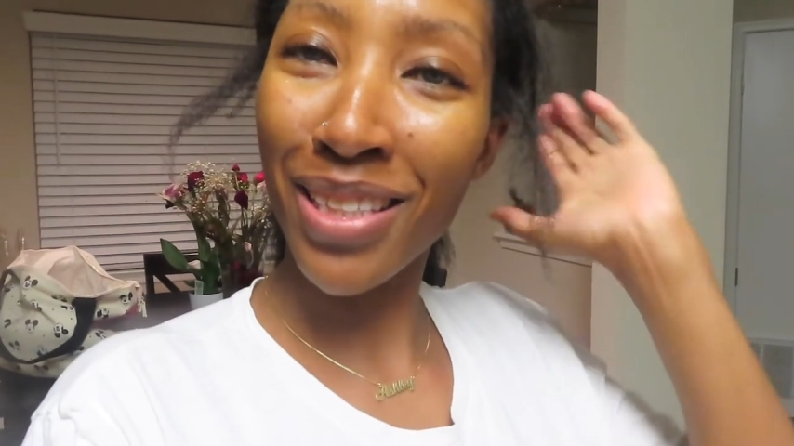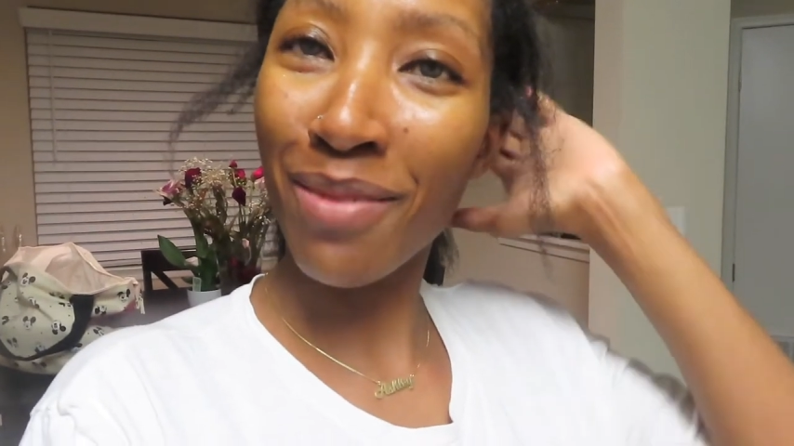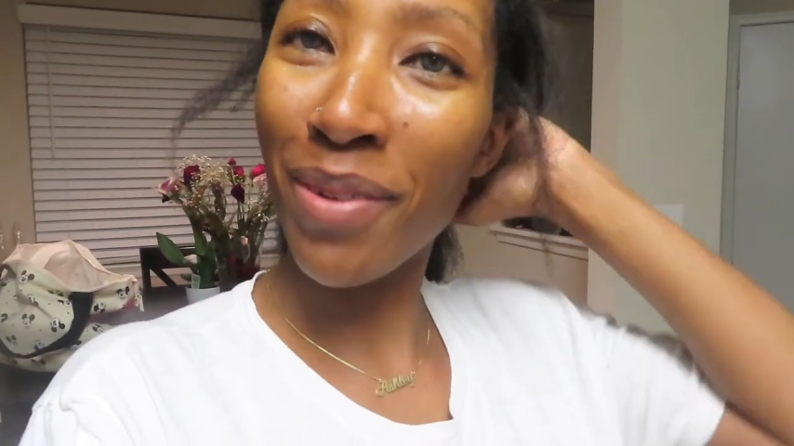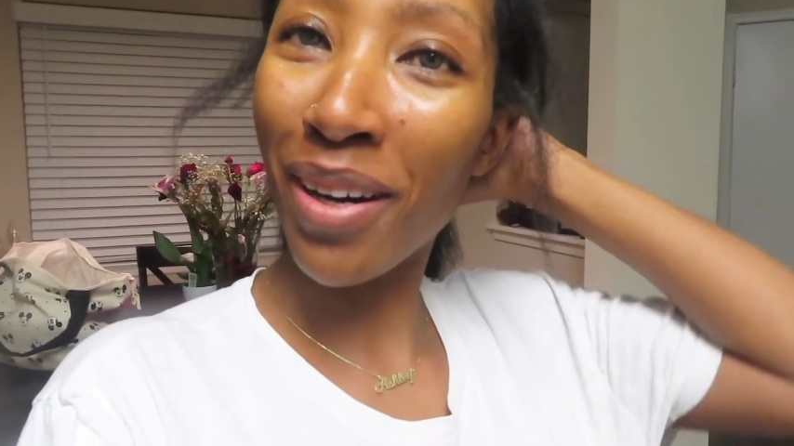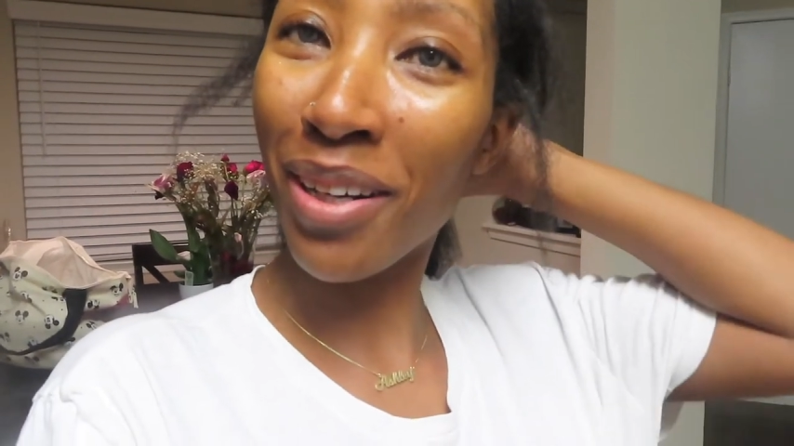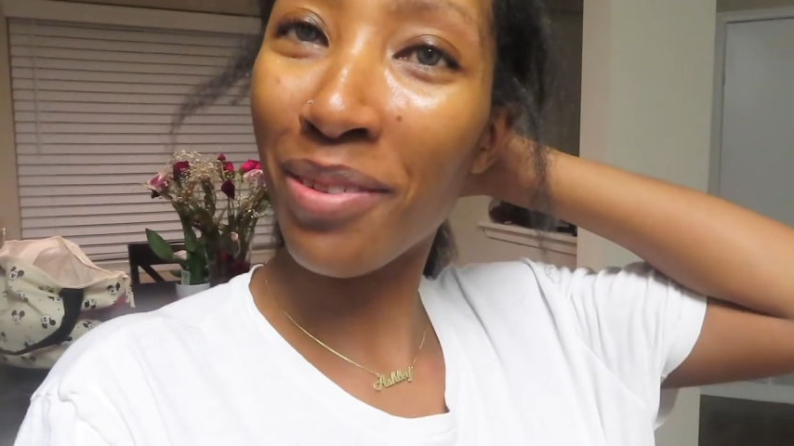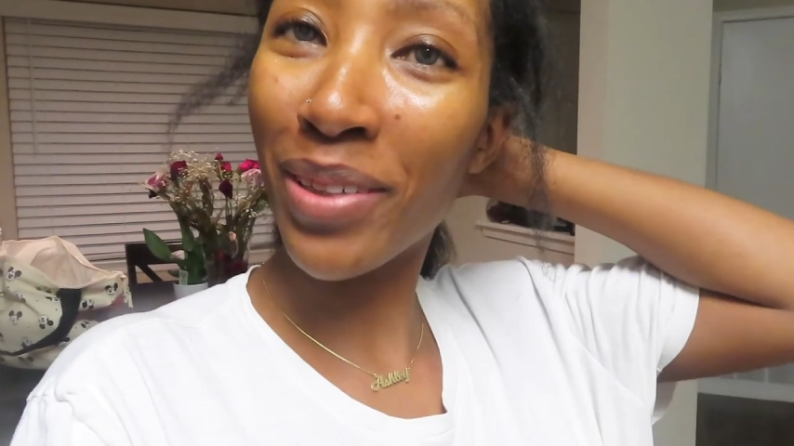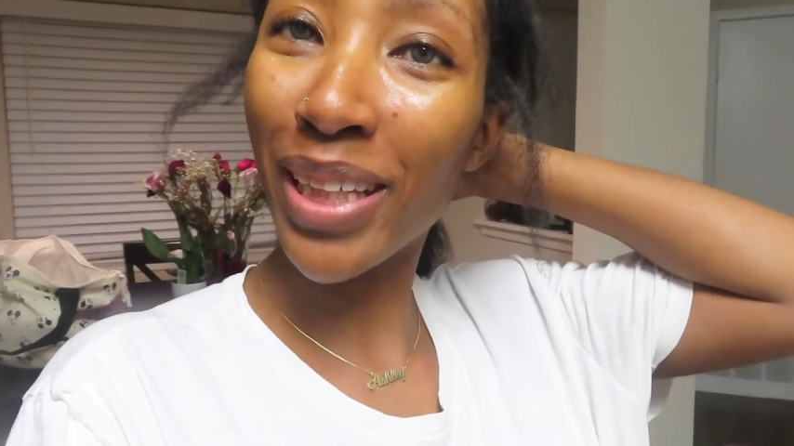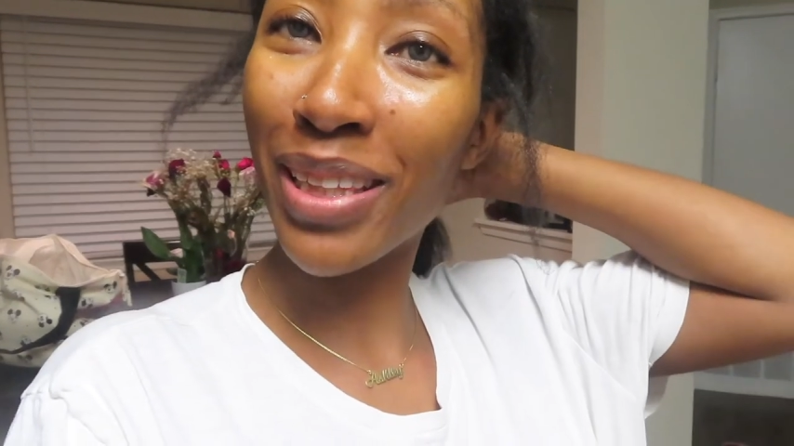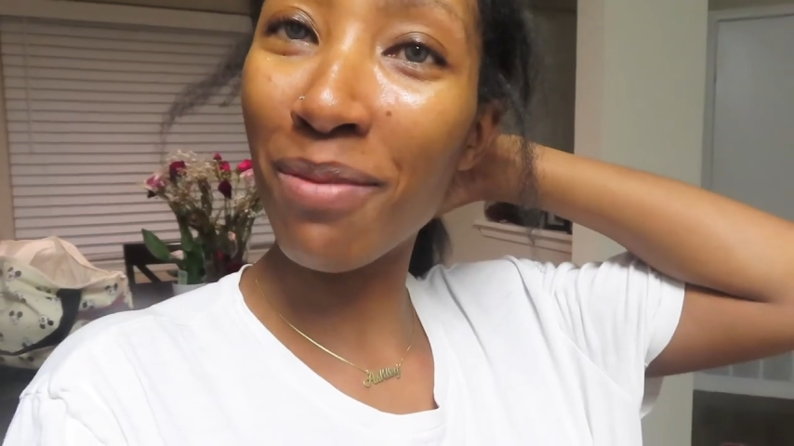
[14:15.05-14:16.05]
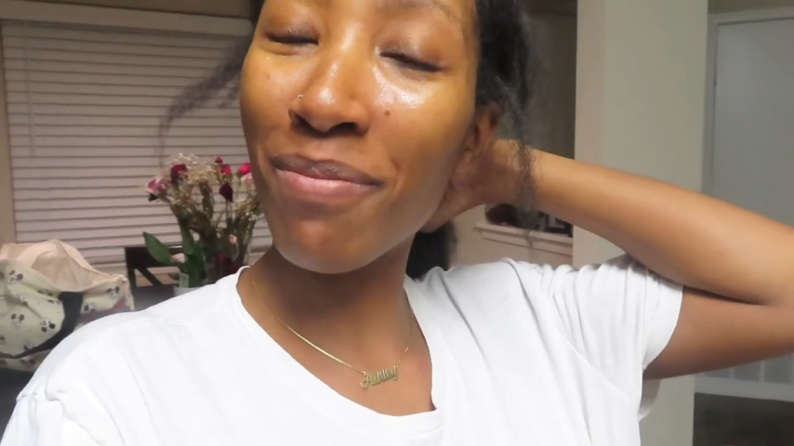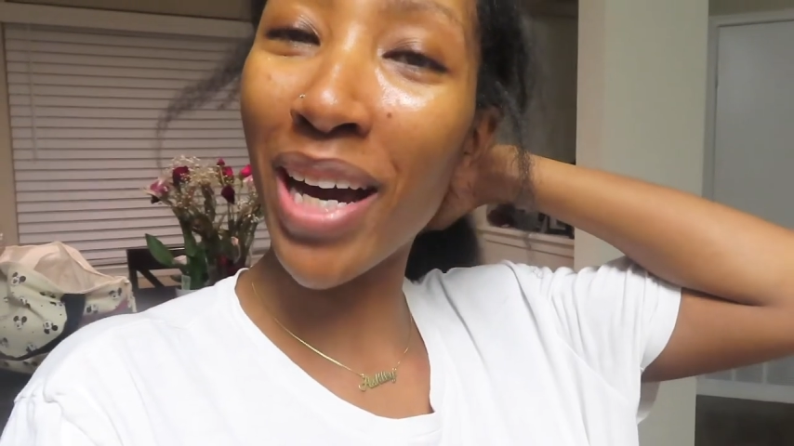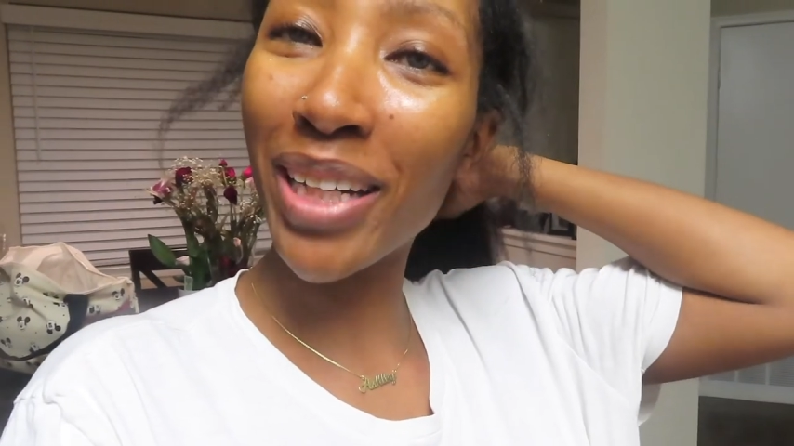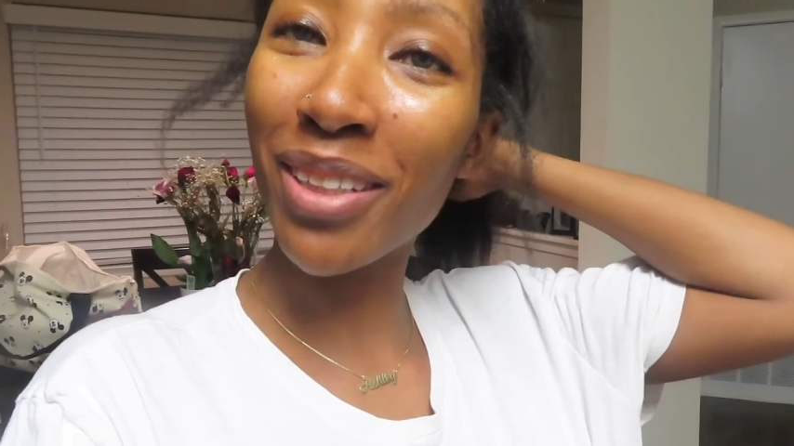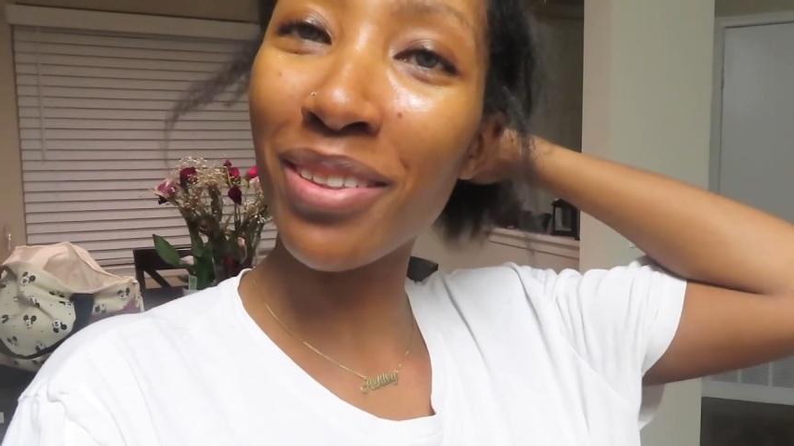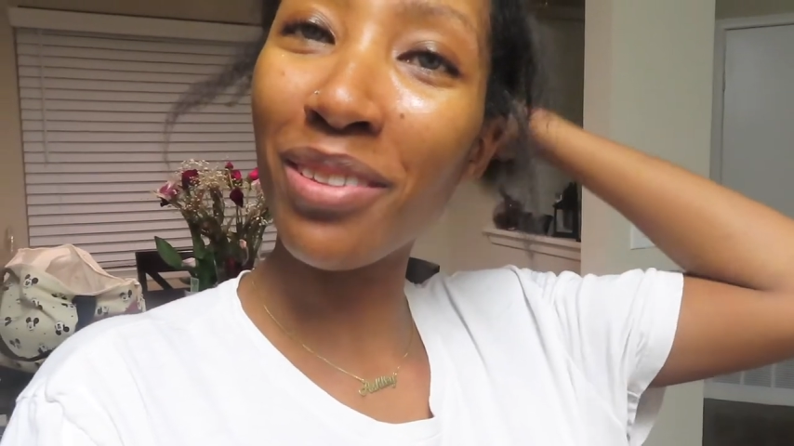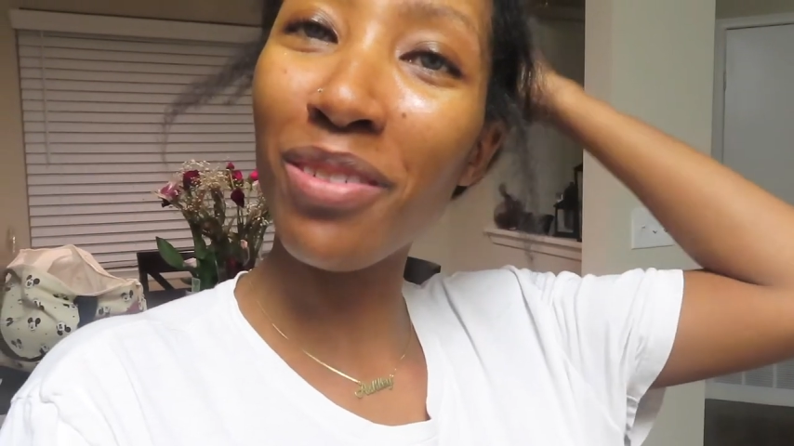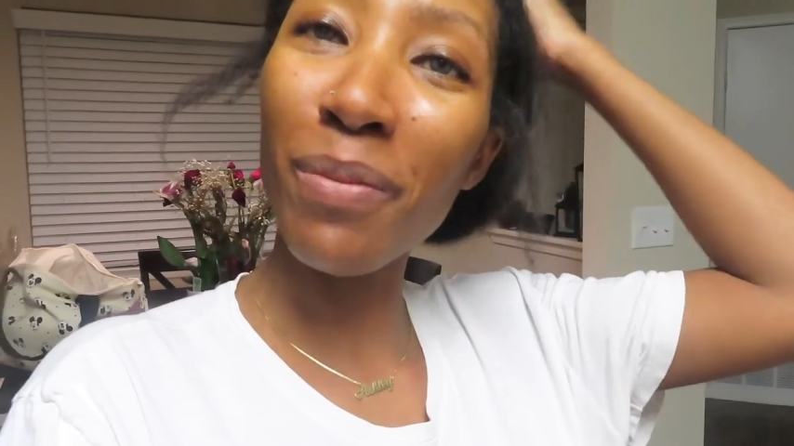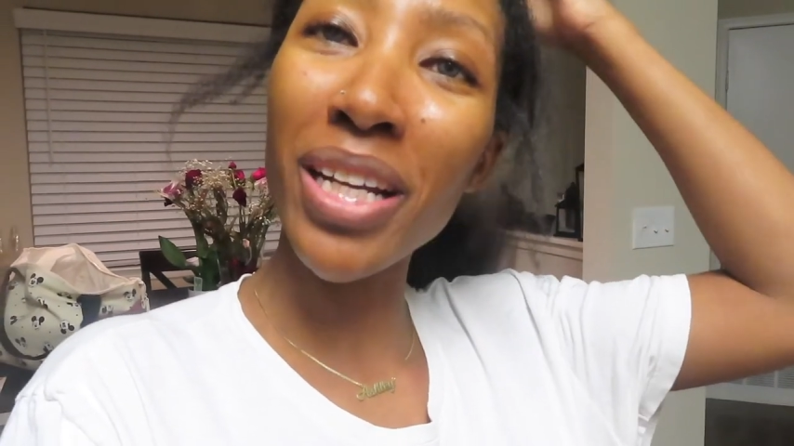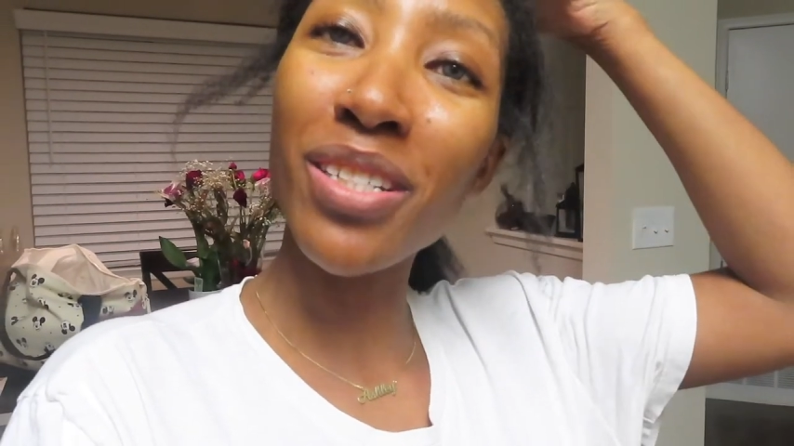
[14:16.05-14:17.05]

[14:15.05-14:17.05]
tomorrow with my crew from my